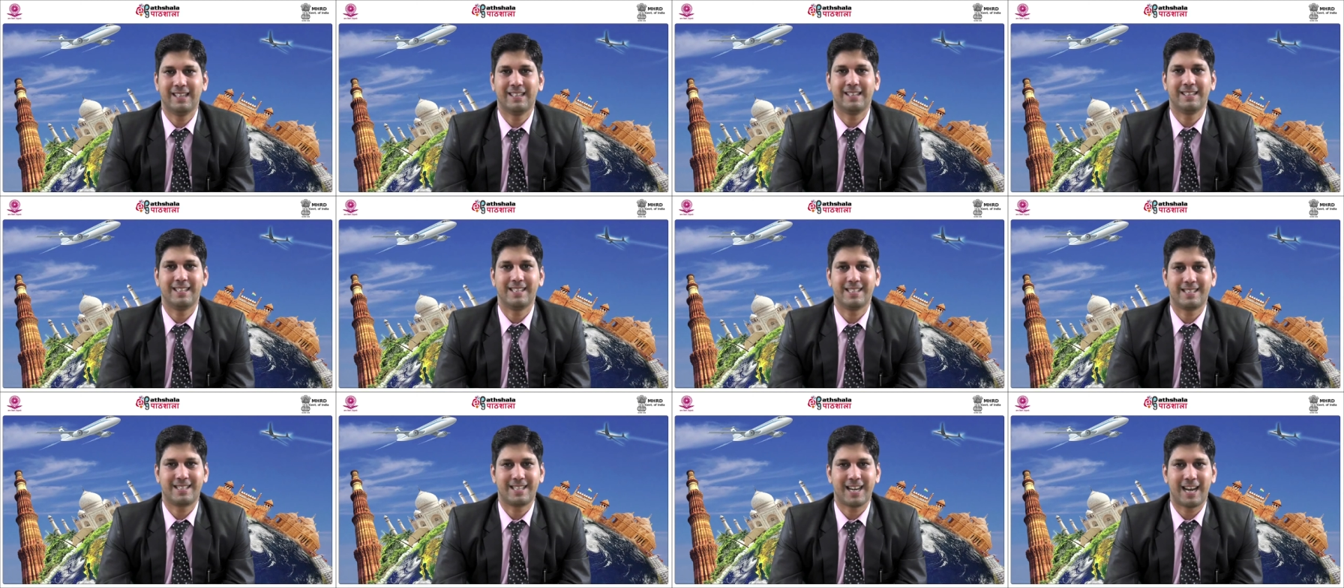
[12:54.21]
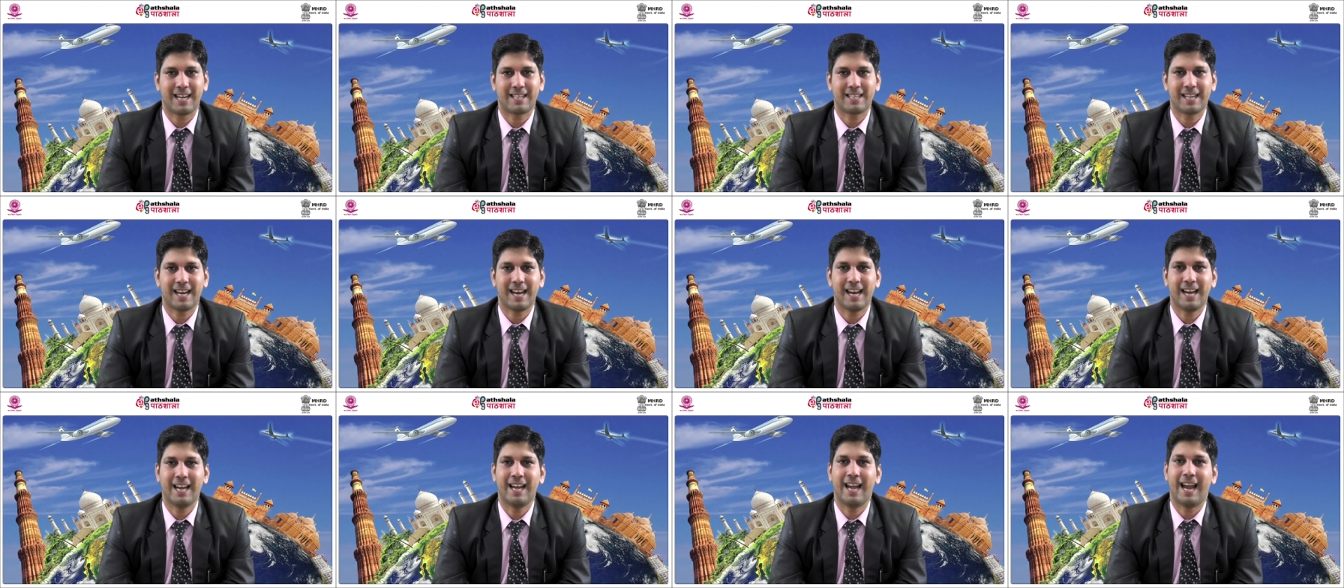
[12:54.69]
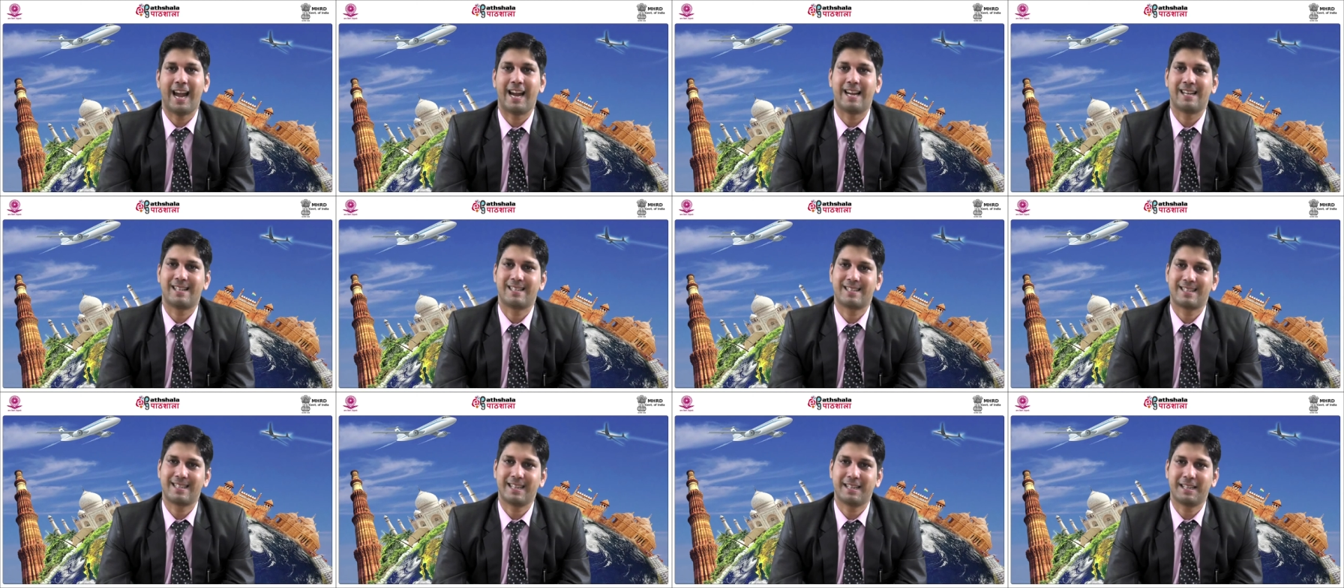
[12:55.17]
These data
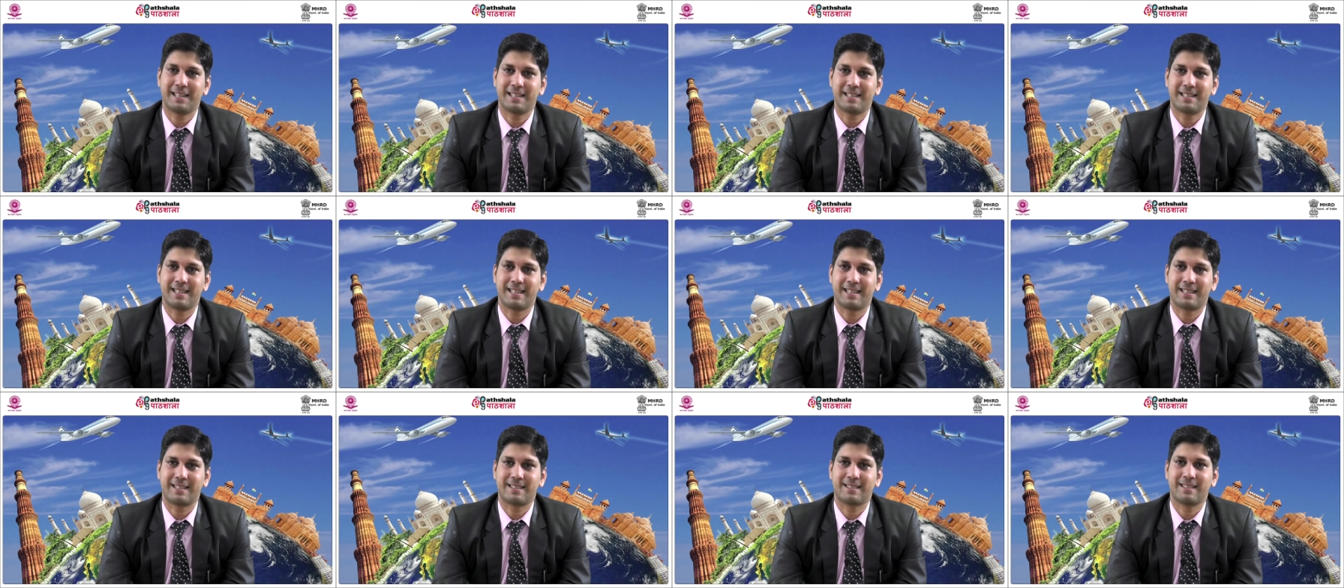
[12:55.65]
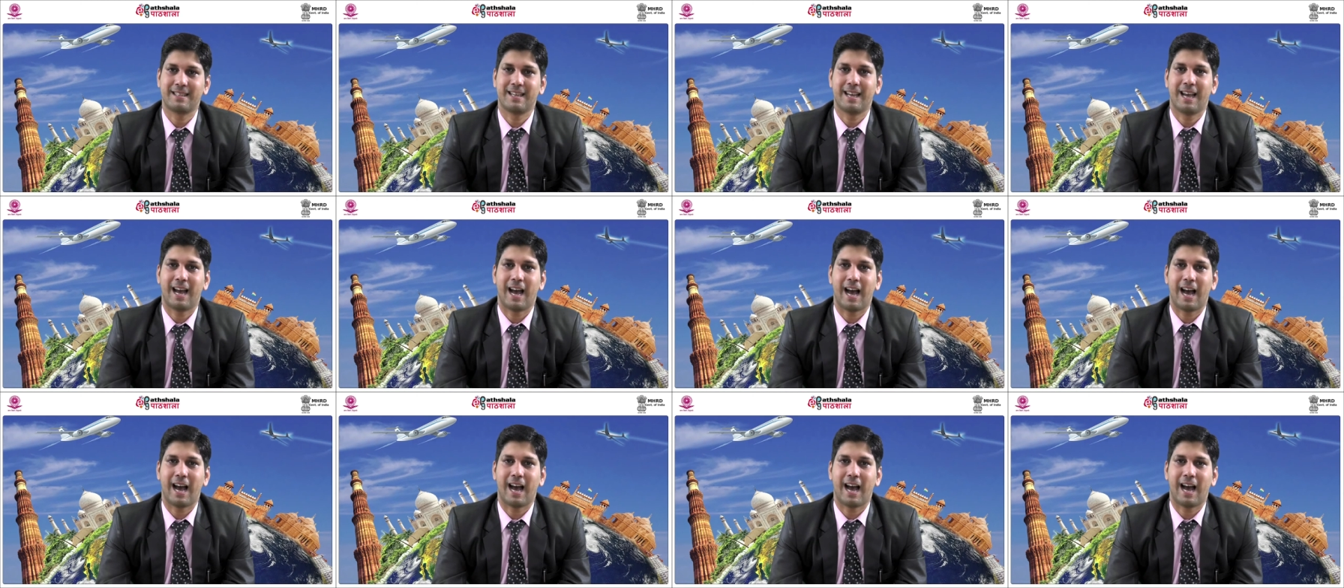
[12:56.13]
and statistics